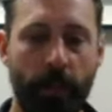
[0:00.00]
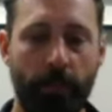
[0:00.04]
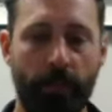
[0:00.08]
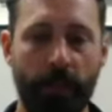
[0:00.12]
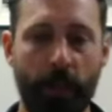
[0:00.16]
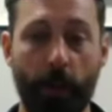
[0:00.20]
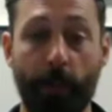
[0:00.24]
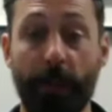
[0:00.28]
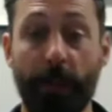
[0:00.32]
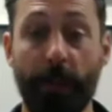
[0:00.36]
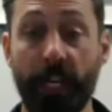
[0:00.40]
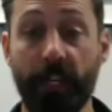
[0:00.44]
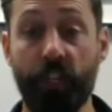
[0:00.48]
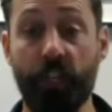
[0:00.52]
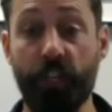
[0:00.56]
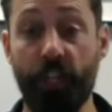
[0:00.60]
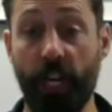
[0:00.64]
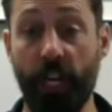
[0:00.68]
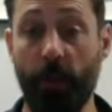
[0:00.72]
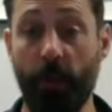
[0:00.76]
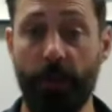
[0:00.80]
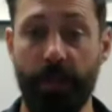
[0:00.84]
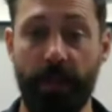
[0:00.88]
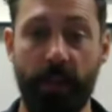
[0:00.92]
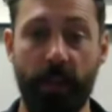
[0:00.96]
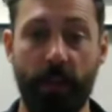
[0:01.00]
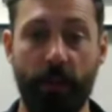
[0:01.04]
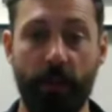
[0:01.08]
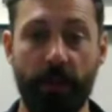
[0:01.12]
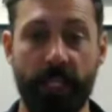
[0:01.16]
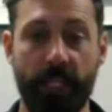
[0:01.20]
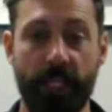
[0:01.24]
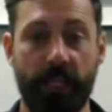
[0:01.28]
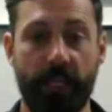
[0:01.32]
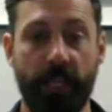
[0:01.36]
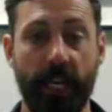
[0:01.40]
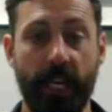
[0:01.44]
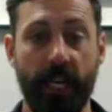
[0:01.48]
But what I'm going to share with you
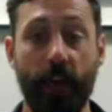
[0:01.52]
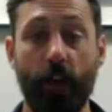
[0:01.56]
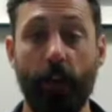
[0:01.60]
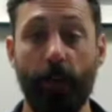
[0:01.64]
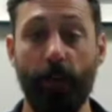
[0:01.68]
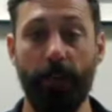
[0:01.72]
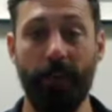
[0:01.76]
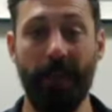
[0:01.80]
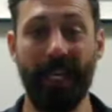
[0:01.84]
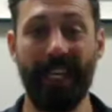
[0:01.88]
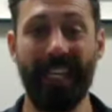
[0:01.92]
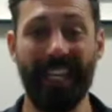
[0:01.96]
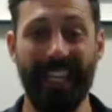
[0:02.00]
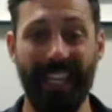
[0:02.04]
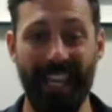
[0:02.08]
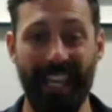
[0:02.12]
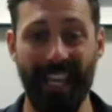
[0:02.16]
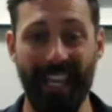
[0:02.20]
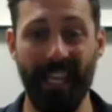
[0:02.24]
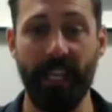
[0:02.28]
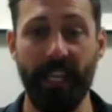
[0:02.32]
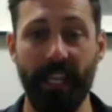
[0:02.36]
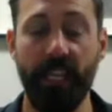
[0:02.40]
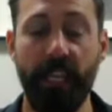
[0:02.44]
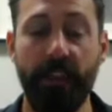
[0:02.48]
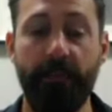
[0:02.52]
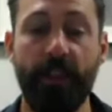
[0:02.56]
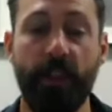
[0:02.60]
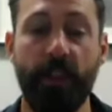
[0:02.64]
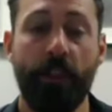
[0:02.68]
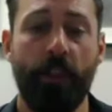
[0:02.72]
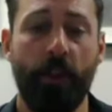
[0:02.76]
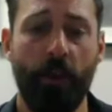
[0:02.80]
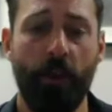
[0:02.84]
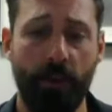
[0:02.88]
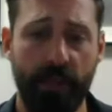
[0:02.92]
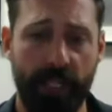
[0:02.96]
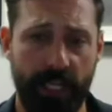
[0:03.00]
is going to help mitigate even
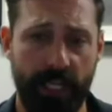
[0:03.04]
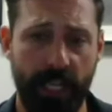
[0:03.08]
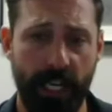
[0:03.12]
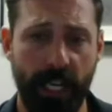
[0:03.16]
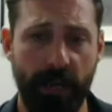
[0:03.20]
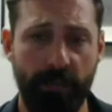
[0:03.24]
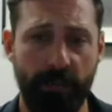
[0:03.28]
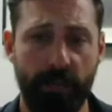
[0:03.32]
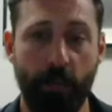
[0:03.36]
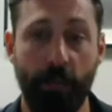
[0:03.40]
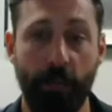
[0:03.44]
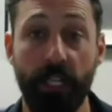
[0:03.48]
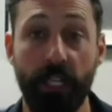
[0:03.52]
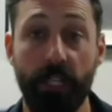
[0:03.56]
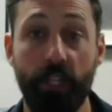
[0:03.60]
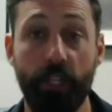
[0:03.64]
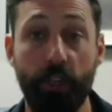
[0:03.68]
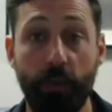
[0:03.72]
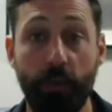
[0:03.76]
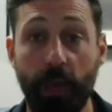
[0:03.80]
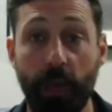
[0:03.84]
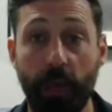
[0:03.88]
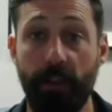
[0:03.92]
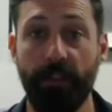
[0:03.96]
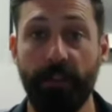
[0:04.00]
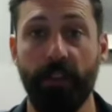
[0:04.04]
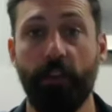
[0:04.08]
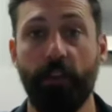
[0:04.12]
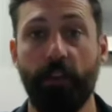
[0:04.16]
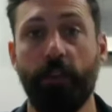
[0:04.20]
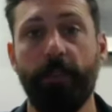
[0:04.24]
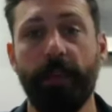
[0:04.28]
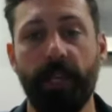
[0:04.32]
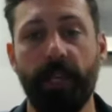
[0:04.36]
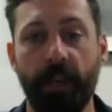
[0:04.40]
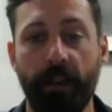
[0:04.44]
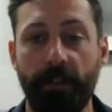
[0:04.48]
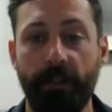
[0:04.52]
those times when we do have a little
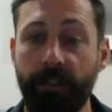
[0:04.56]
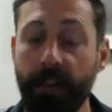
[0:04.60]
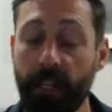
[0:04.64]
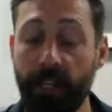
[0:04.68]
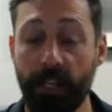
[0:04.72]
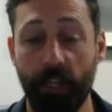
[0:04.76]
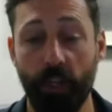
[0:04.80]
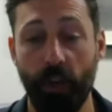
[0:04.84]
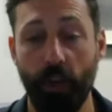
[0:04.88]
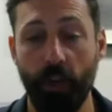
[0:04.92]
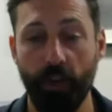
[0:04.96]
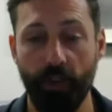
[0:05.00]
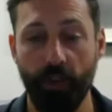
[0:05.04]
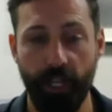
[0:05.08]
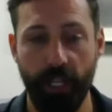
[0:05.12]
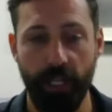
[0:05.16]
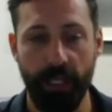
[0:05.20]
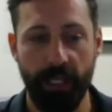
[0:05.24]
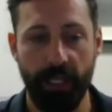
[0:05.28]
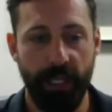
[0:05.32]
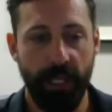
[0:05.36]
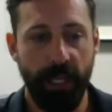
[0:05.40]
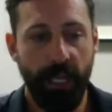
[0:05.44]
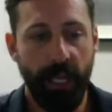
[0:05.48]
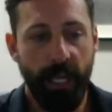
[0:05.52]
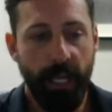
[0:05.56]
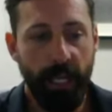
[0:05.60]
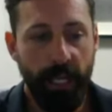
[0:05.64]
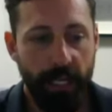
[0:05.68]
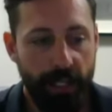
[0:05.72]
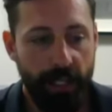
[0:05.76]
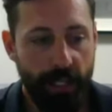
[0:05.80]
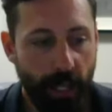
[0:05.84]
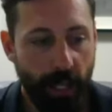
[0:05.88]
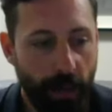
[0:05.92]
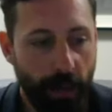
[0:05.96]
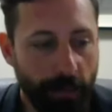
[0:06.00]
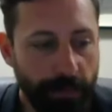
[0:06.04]
bit of an indulgence.
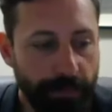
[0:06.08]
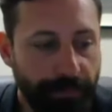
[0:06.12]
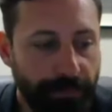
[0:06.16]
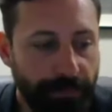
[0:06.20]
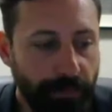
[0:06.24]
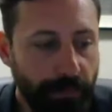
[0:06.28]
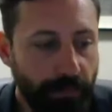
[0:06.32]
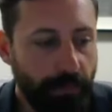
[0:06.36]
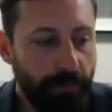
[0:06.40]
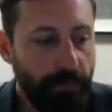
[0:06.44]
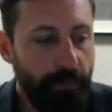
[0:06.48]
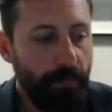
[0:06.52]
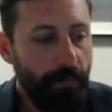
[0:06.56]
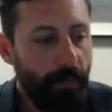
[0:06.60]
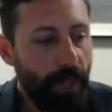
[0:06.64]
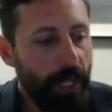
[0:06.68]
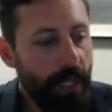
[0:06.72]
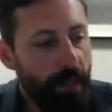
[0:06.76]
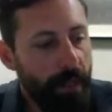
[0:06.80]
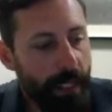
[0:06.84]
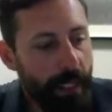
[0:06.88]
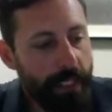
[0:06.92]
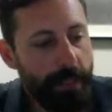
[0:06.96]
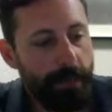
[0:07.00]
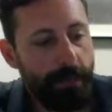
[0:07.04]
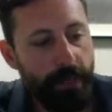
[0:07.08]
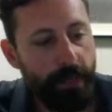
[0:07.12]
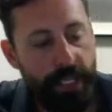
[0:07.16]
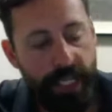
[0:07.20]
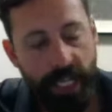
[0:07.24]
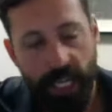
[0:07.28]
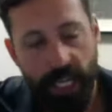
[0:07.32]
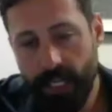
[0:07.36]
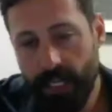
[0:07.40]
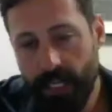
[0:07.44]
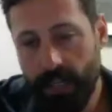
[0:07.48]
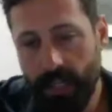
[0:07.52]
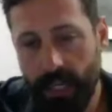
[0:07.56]
So let's
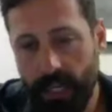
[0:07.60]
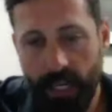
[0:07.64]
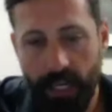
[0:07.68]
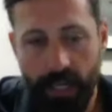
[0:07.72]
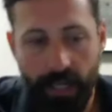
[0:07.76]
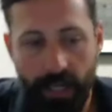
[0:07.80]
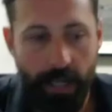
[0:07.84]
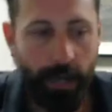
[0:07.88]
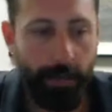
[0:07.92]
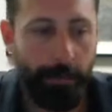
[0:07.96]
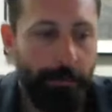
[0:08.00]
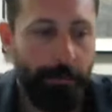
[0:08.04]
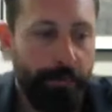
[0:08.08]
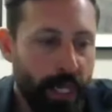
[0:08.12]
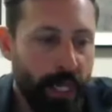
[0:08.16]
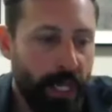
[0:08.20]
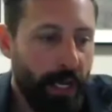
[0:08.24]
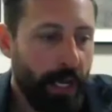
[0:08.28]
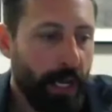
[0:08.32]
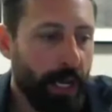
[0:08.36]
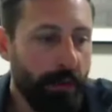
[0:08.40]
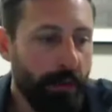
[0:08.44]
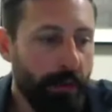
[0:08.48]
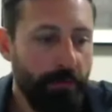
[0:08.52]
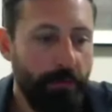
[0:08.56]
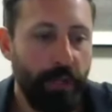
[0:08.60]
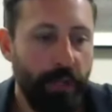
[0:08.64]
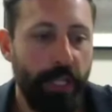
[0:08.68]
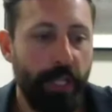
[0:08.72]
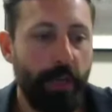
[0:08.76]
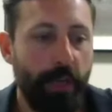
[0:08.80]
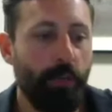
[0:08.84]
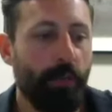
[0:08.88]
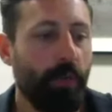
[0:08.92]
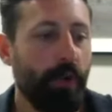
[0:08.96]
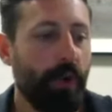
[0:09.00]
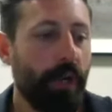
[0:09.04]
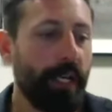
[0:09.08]
pretend that I really
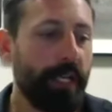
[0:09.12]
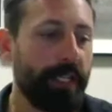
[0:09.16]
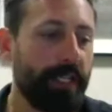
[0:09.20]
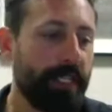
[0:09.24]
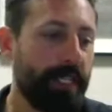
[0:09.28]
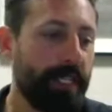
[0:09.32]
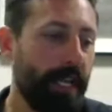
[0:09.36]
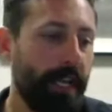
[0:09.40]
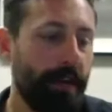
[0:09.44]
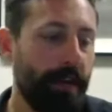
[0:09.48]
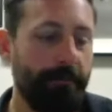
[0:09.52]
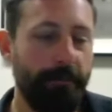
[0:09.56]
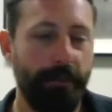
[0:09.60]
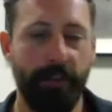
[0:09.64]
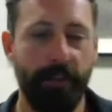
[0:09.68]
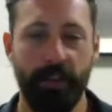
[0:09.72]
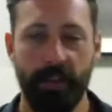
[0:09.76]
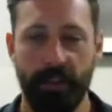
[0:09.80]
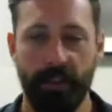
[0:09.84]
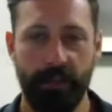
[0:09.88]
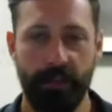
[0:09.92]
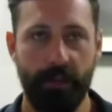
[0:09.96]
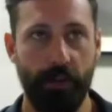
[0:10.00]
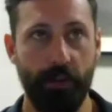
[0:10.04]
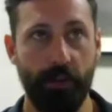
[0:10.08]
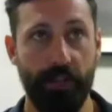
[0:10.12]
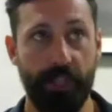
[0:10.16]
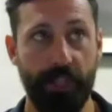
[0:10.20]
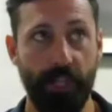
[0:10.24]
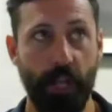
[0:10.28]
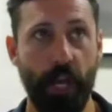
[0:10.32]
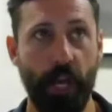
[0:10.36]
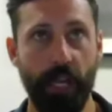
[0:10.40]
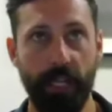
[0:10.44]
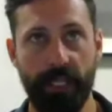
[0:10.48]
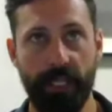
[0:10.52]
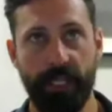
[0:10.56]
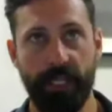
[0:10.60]
want to have a
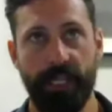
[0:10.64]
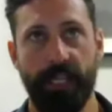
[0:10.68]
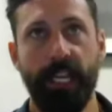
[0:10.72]
croissant.